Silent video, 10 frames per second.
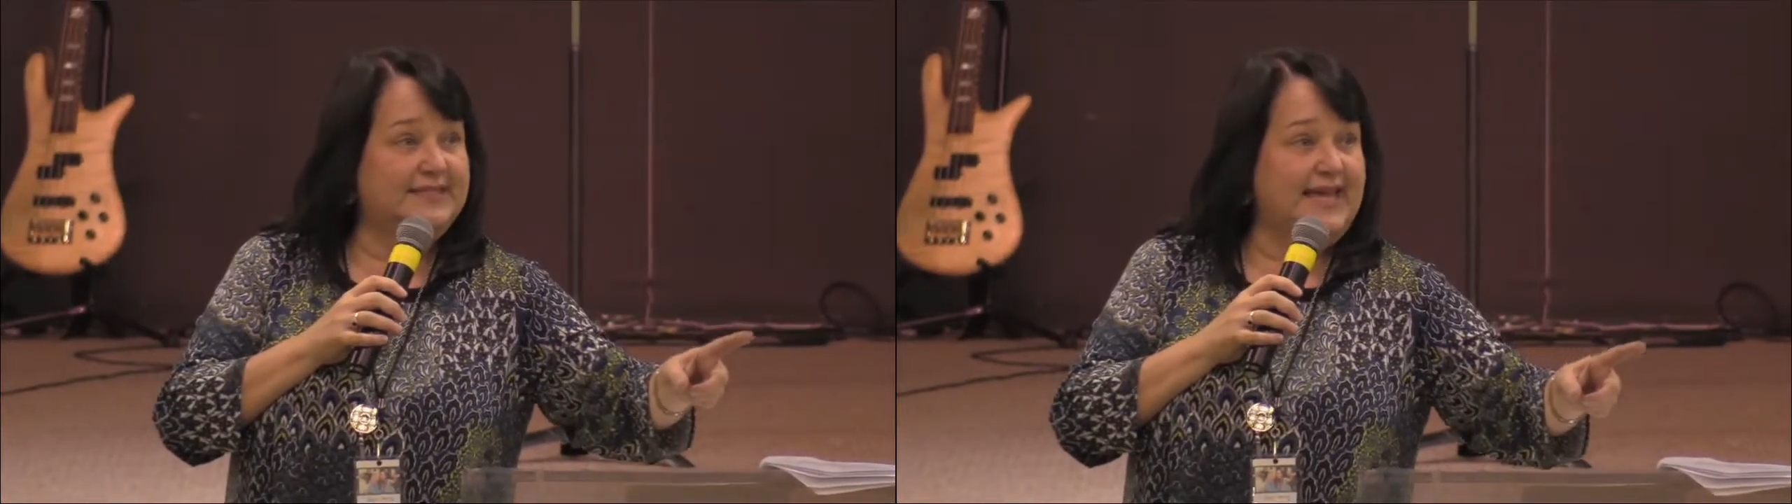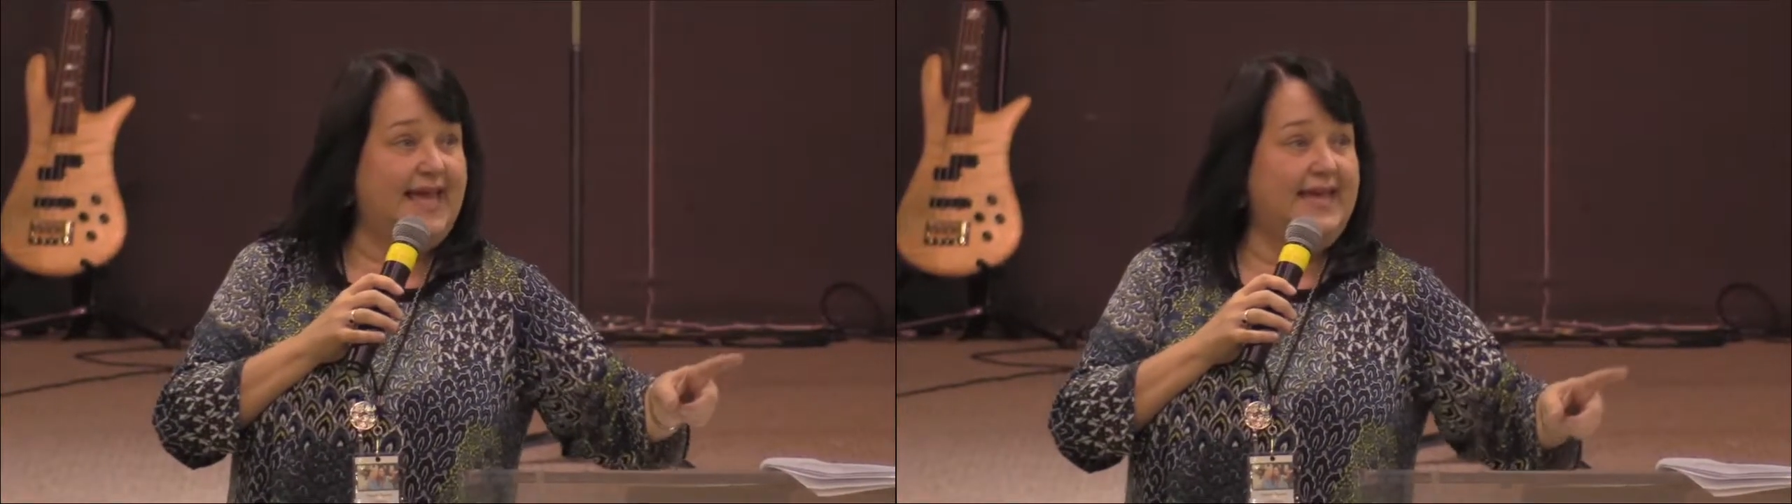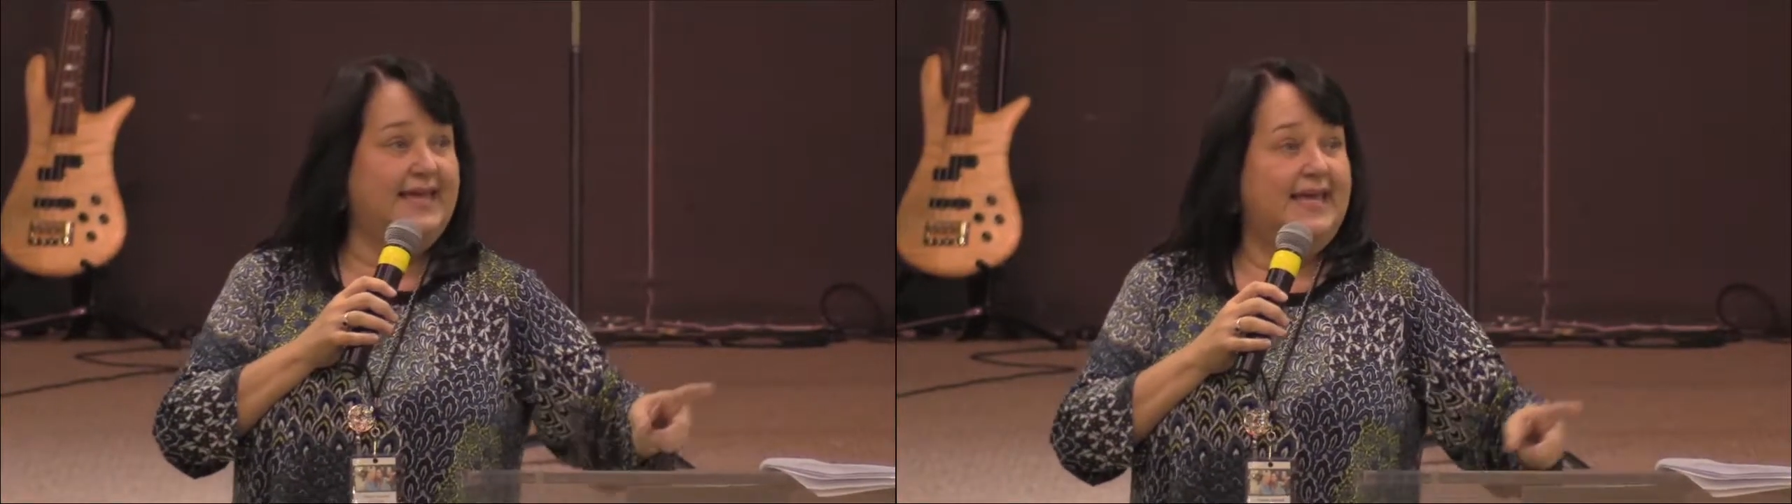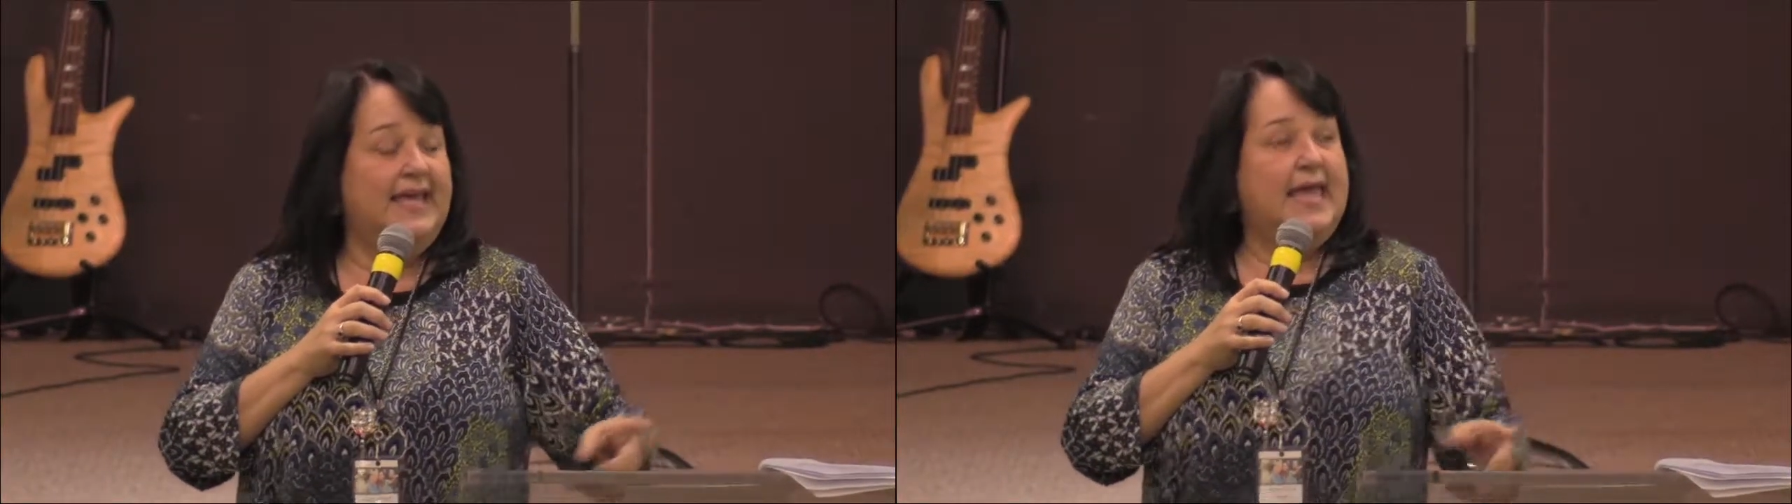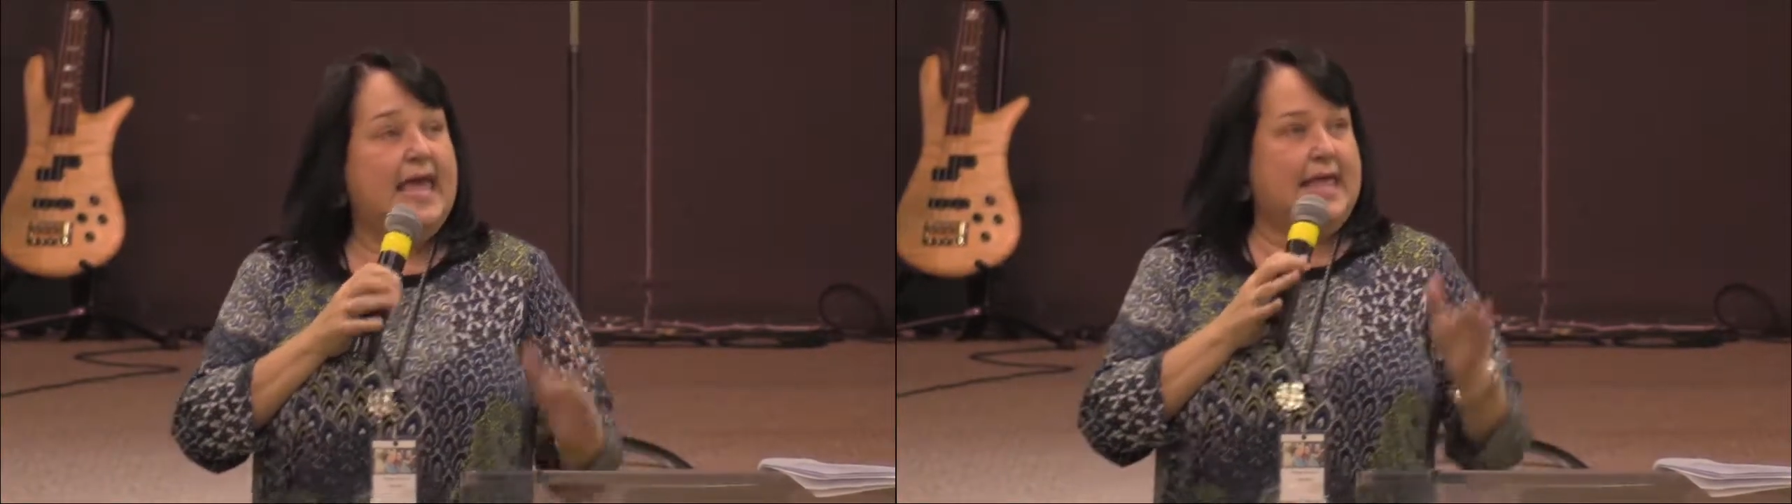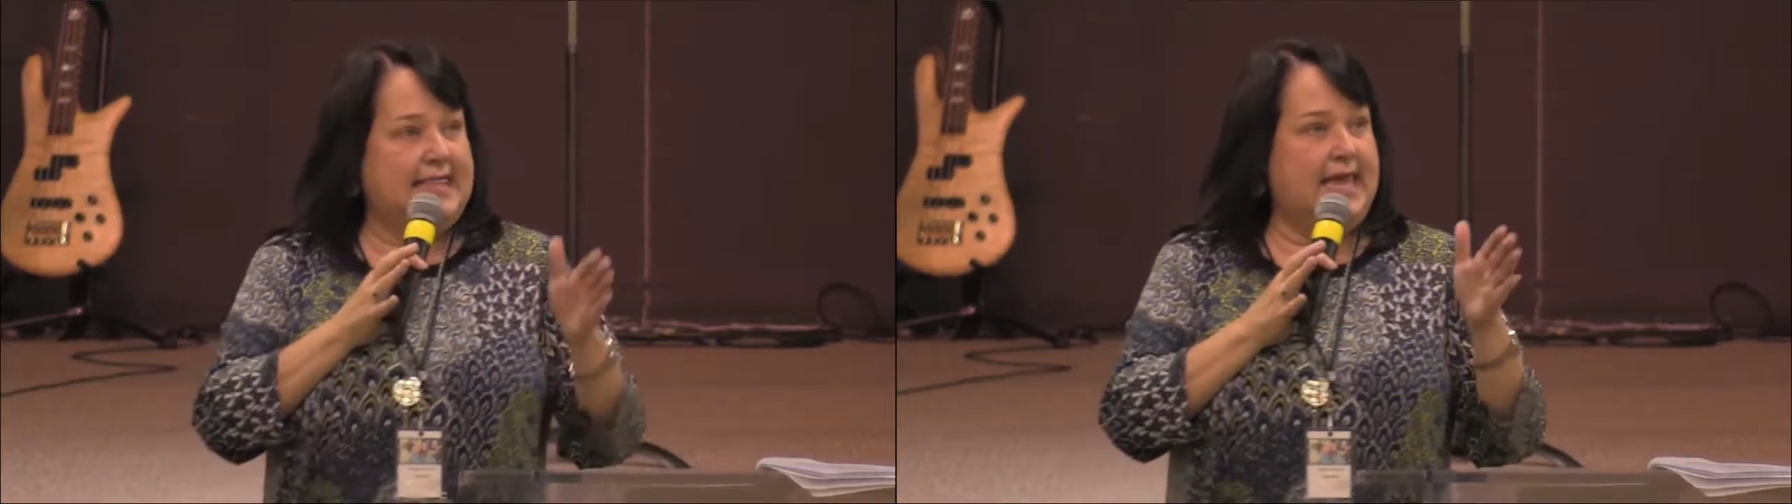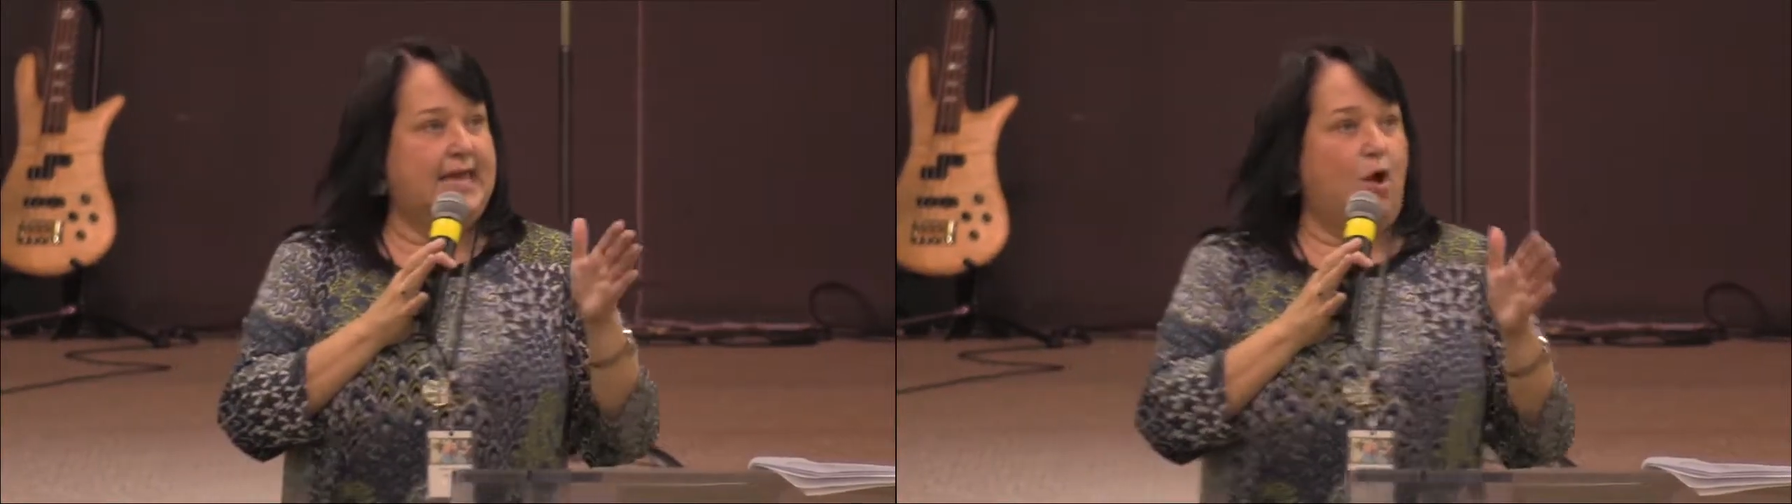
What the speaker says: the day. They